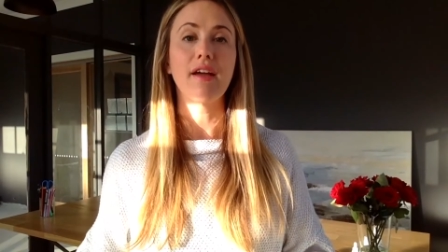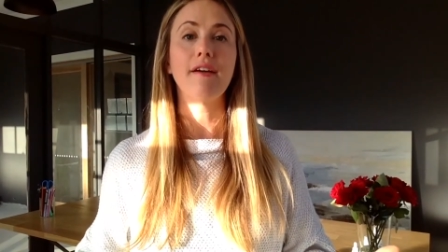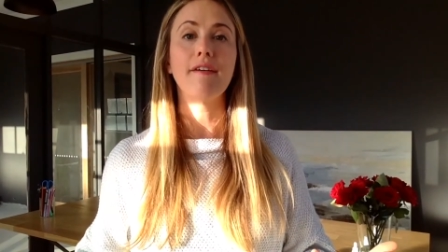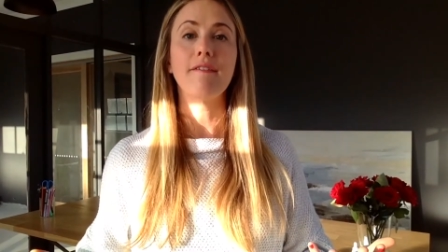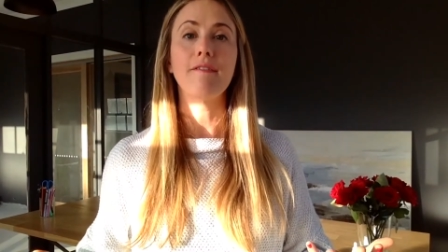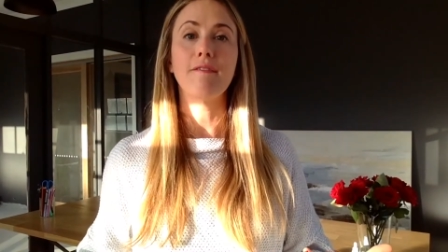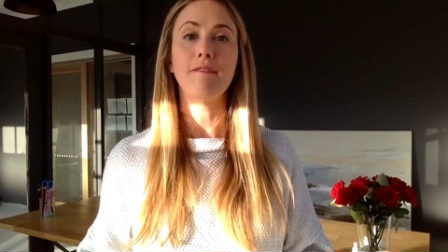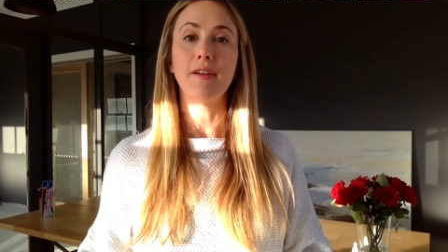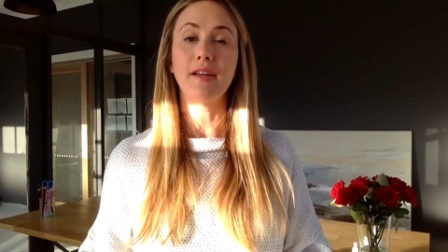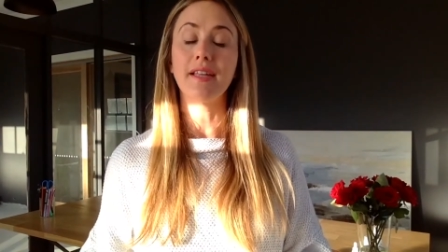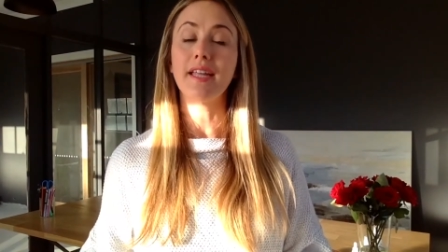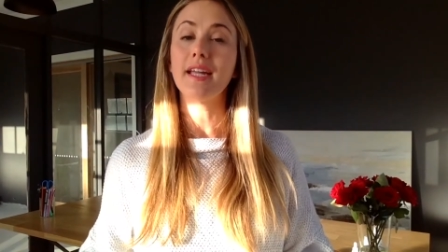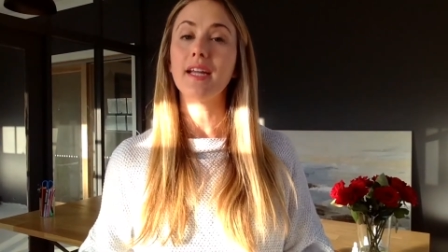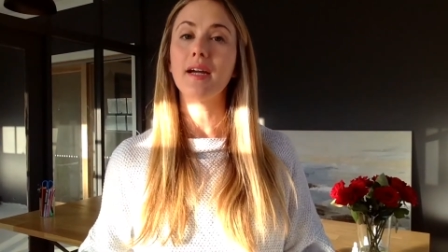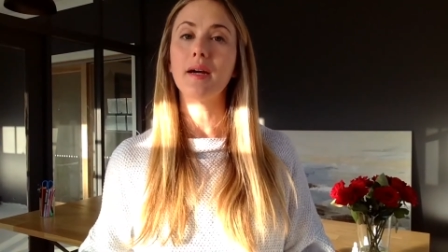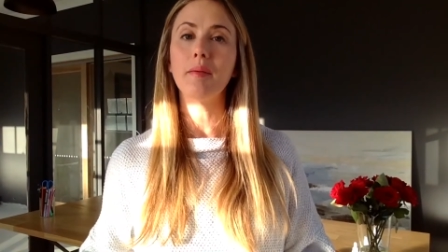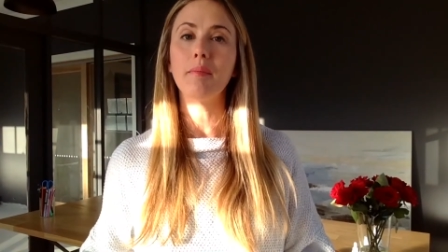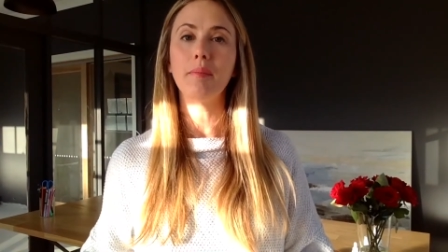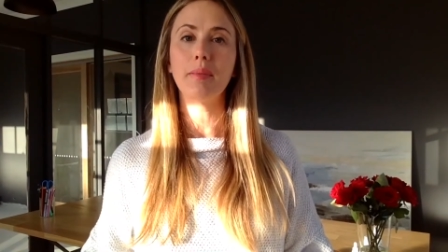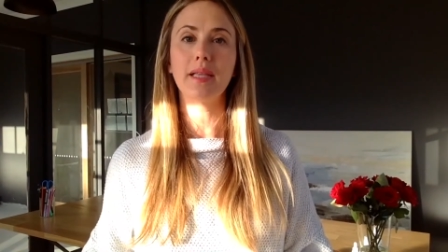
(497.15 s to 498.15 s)
feeling
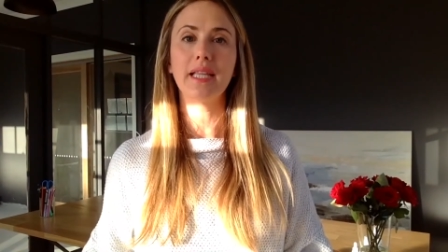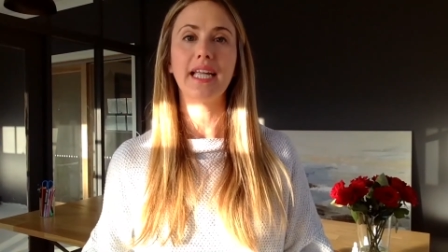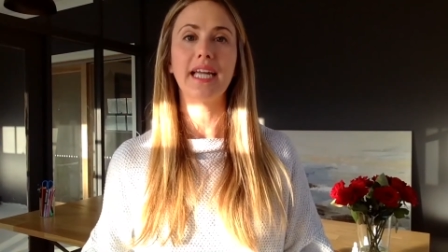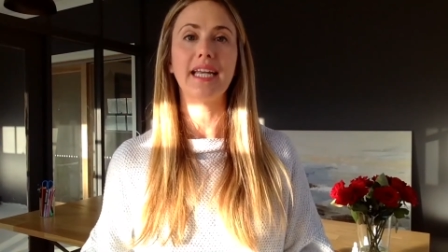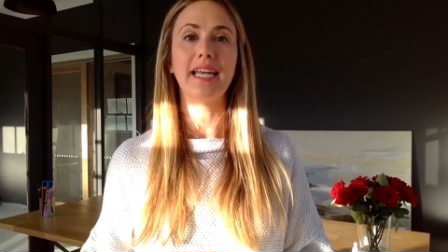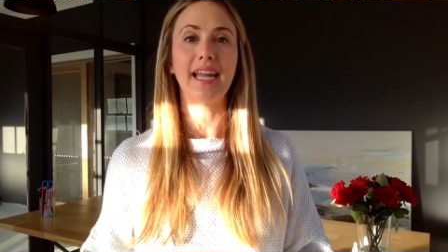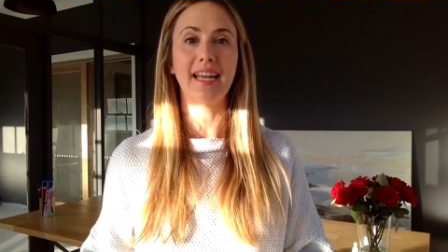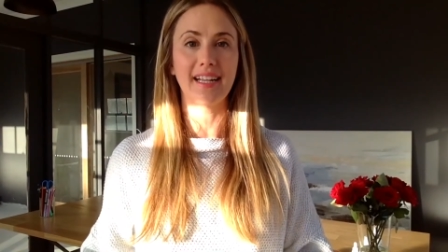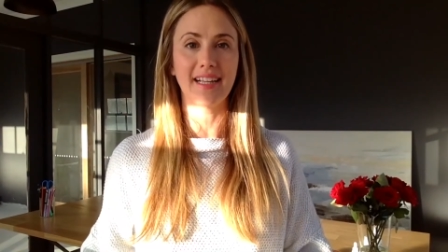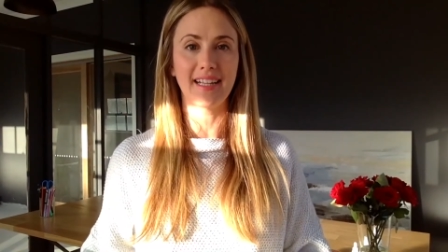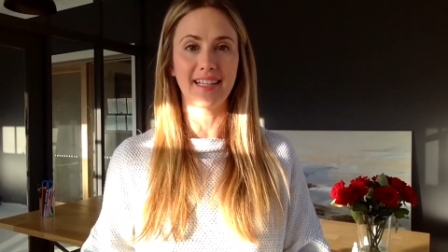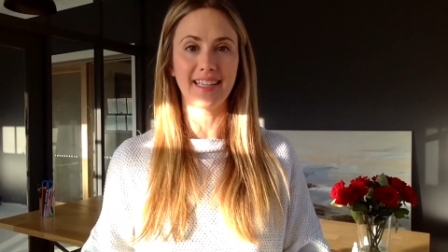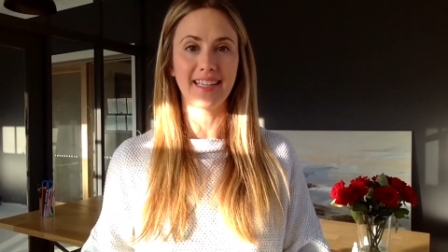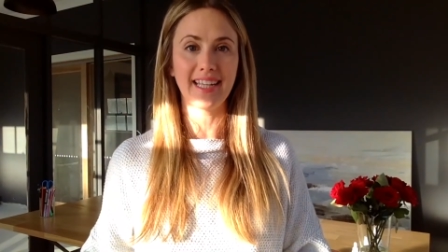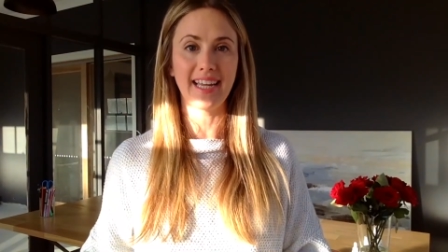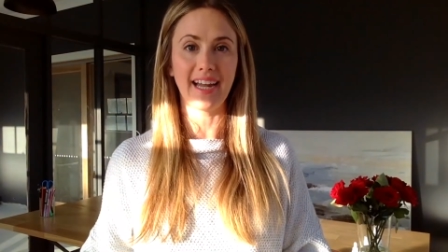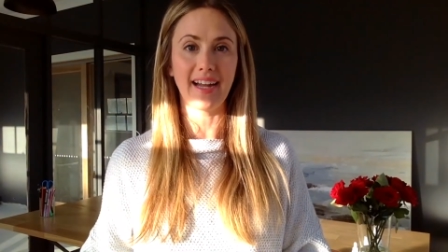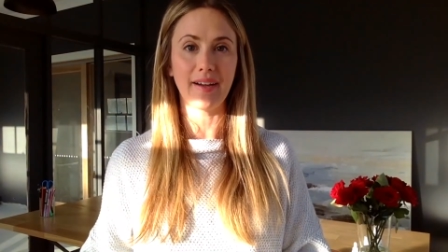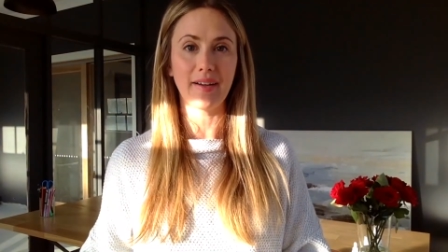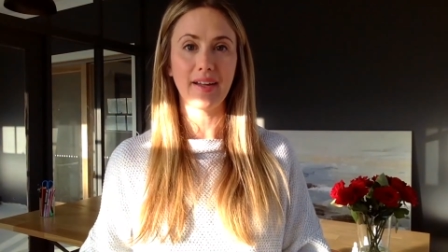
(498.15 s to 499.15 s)
complete and
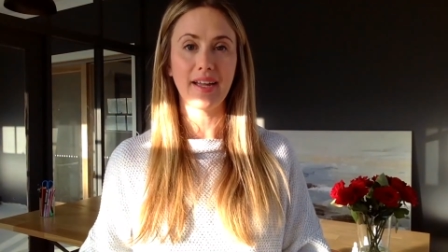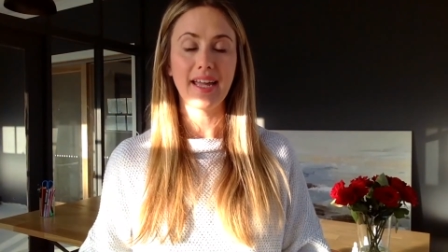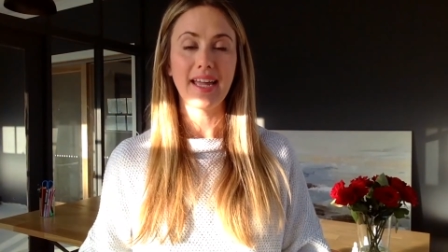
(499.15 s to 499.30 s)
clear.